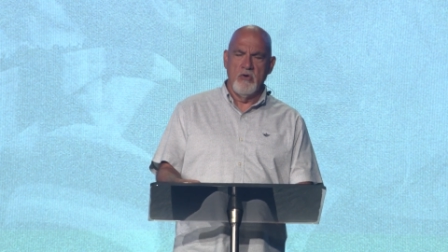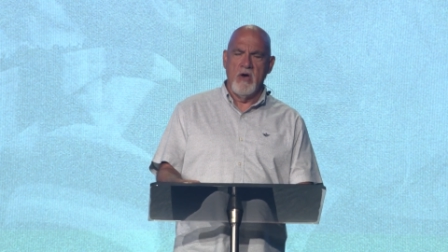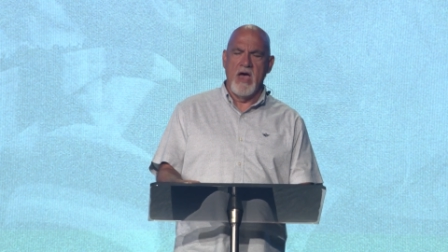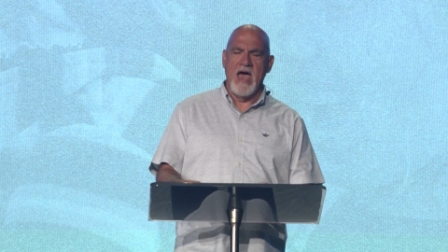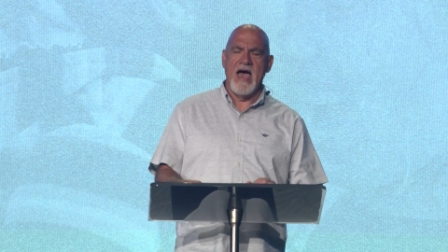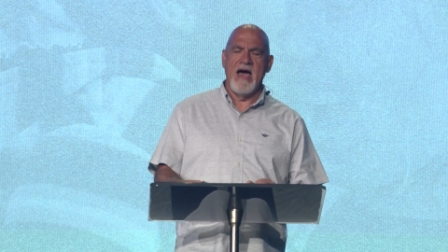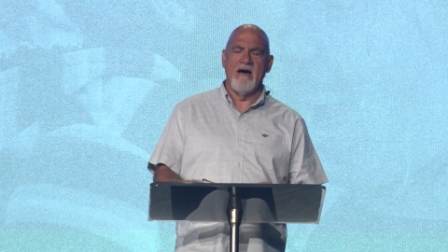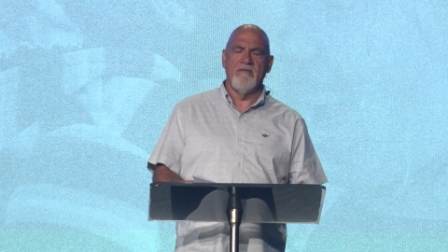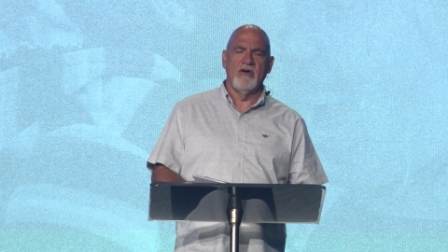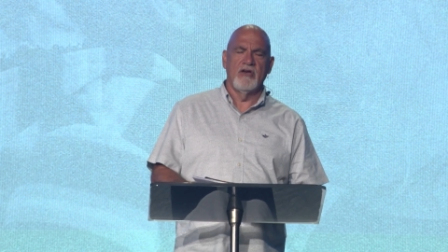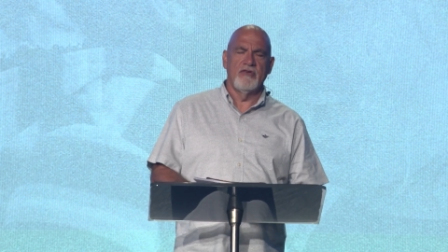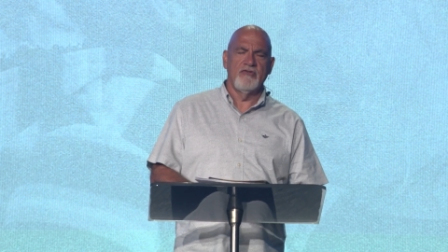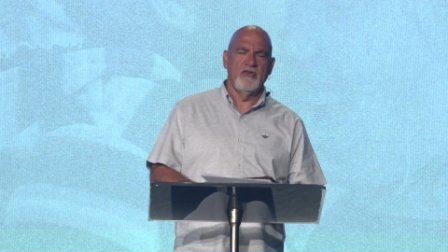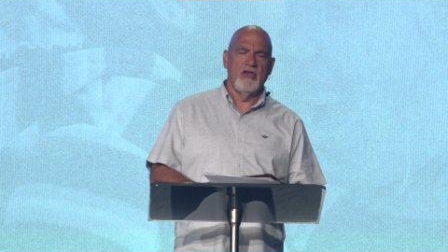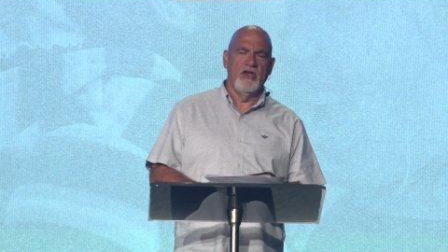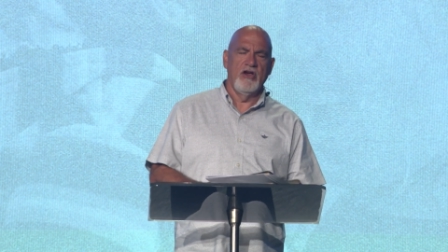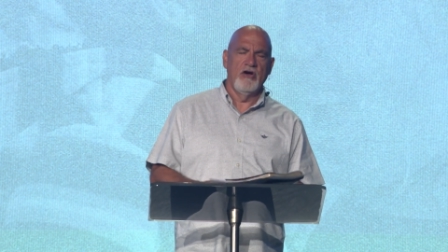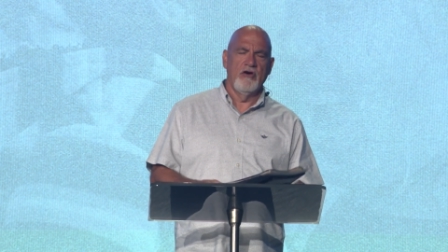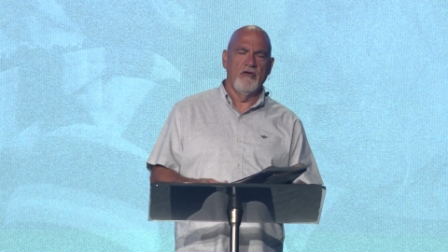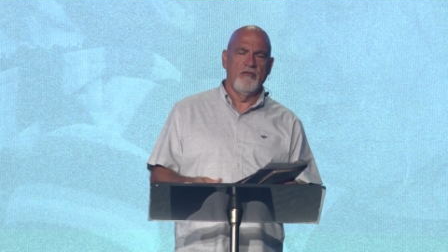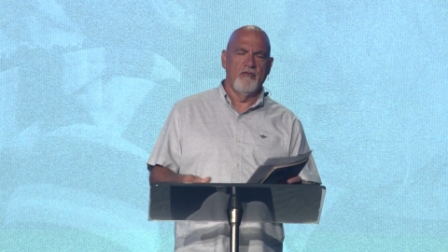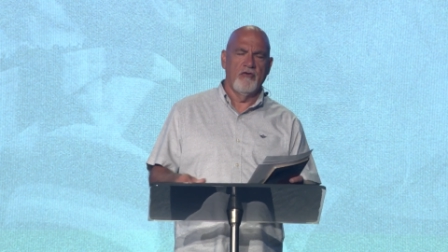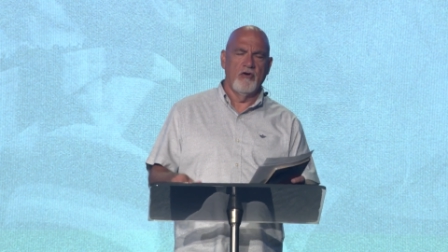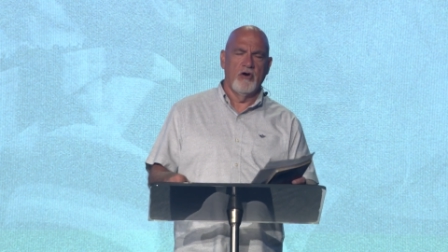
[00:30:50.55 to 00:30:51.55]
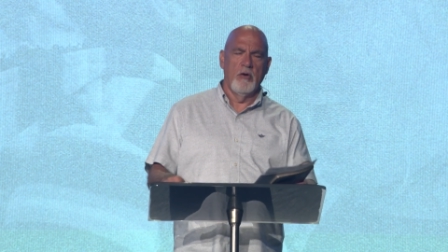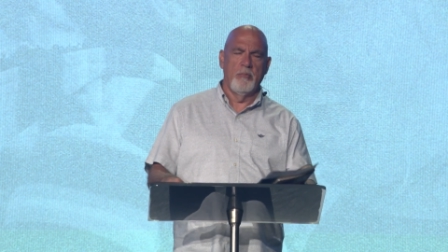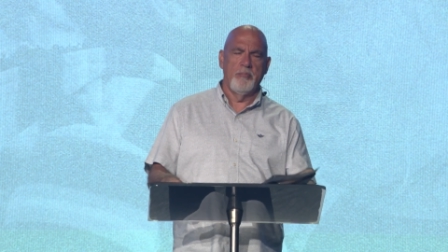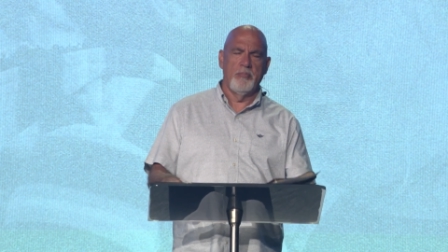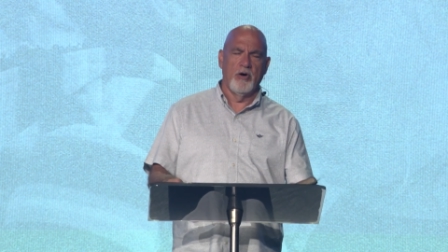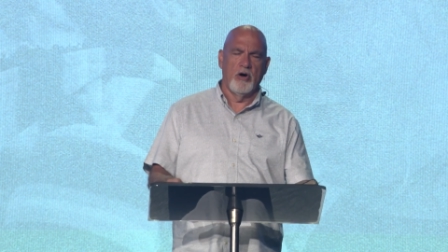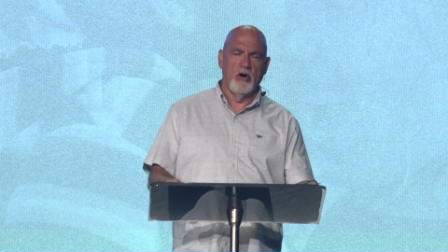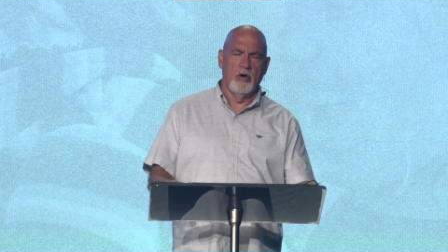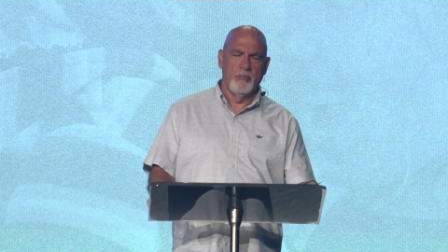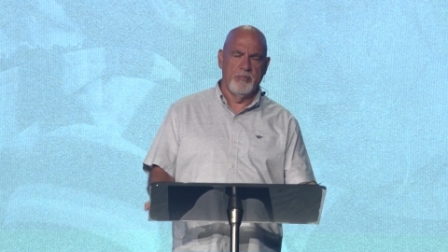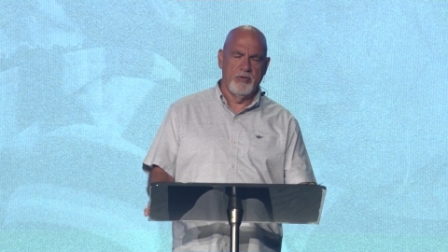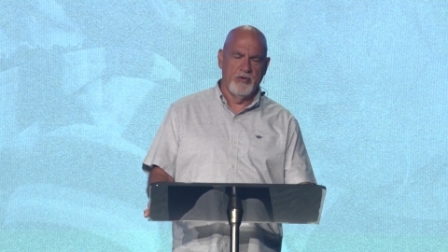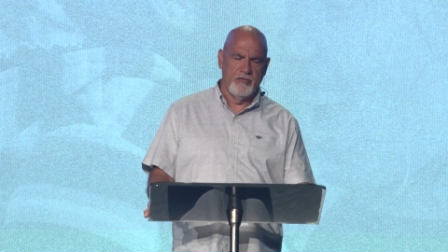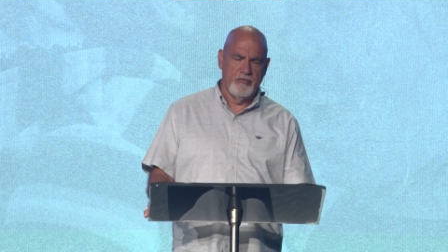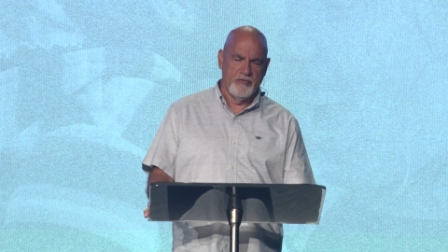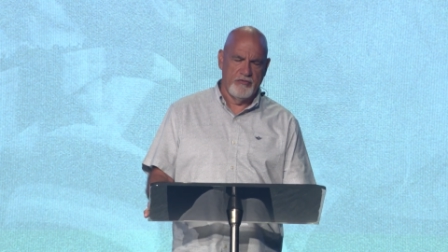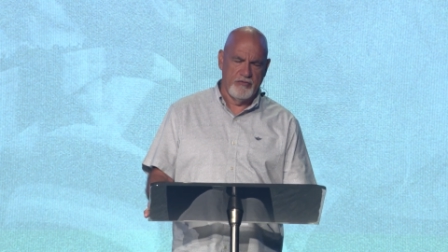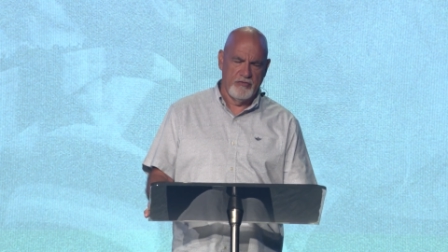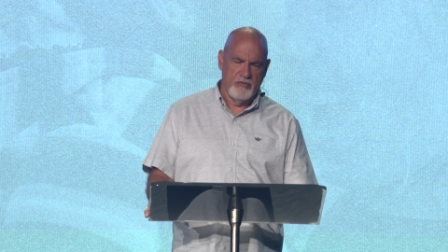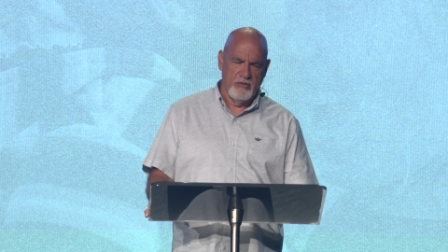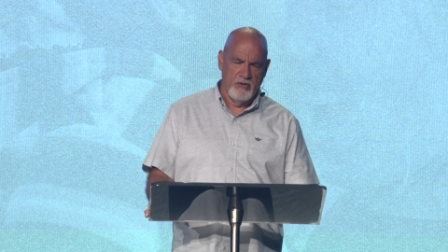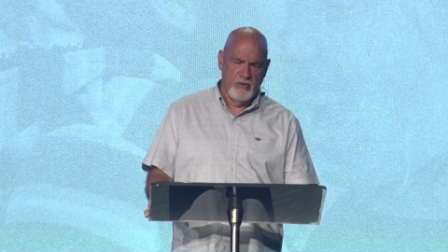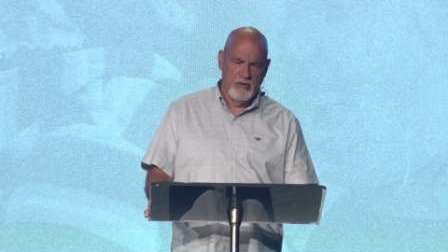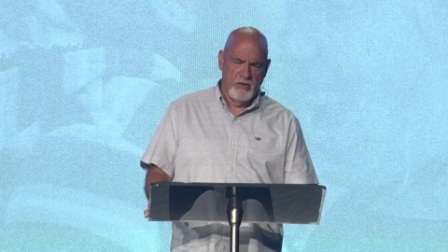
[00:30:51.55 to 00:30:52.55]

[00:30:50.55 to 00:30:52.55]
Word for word: have us here for a purpose.